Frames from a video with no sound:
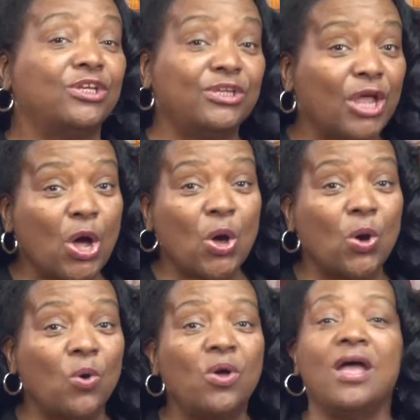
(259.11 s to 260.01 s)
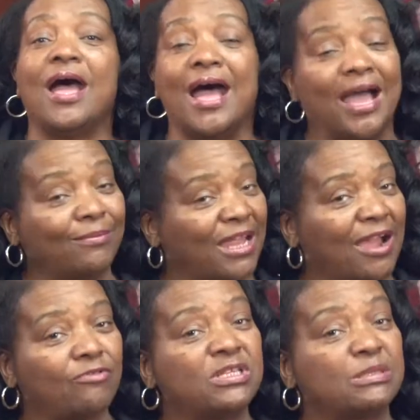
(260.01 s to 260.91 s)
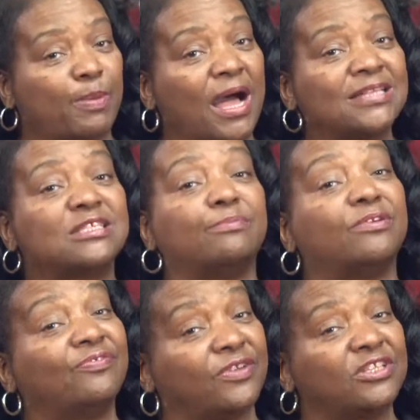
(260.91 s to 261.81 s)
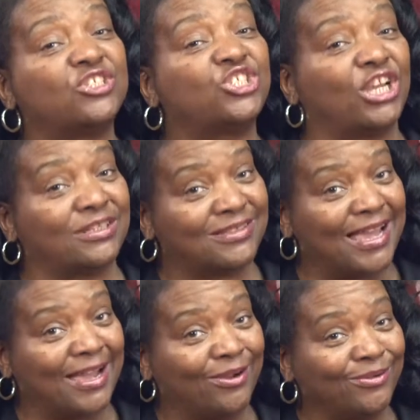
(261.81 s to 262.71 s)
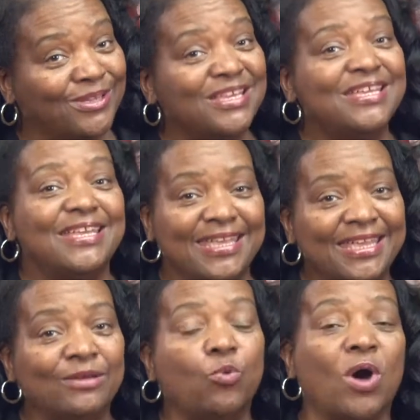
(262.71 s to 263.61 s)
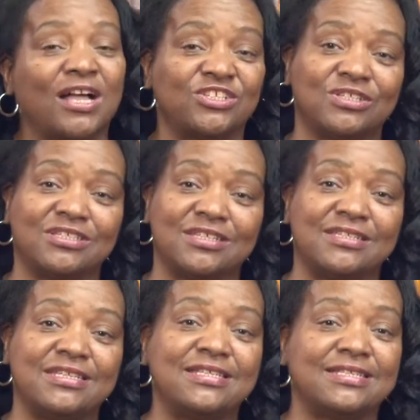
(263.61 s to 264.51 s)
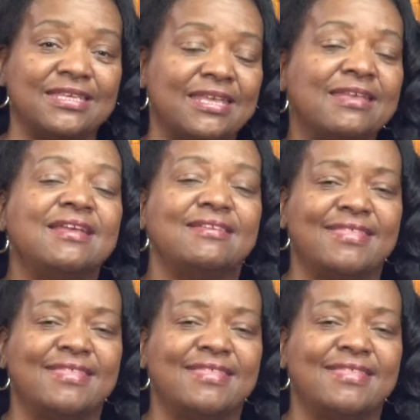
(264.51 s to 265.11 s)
No, I'm not responsible for the shutdown in Washington, D.C.